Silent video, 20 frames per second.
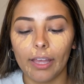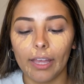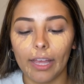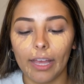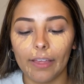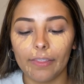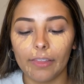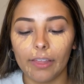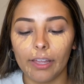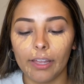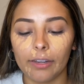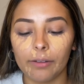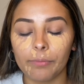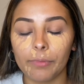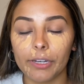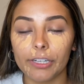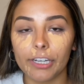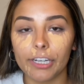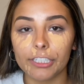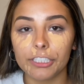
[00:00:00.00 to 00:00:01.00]
And then
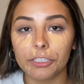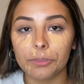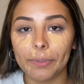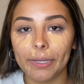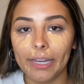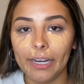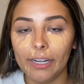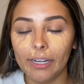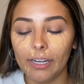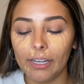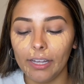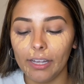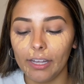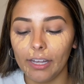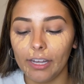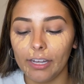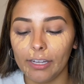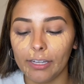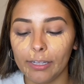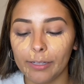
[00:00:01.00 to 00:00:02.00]
when you're doing
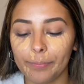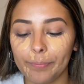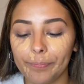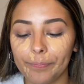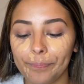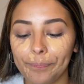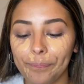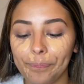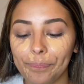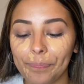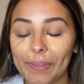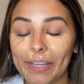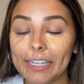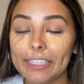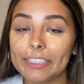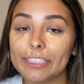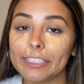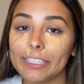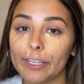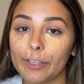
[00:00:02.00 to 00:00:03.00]

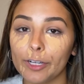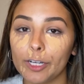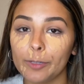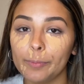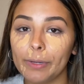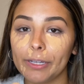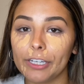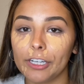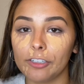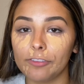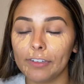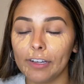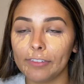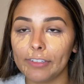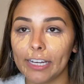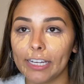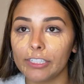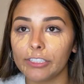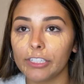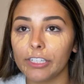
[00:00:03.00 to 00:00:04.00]
concealer but no
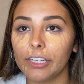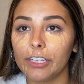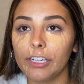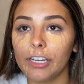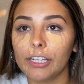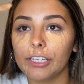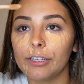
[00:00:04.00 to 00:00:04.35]
foundation,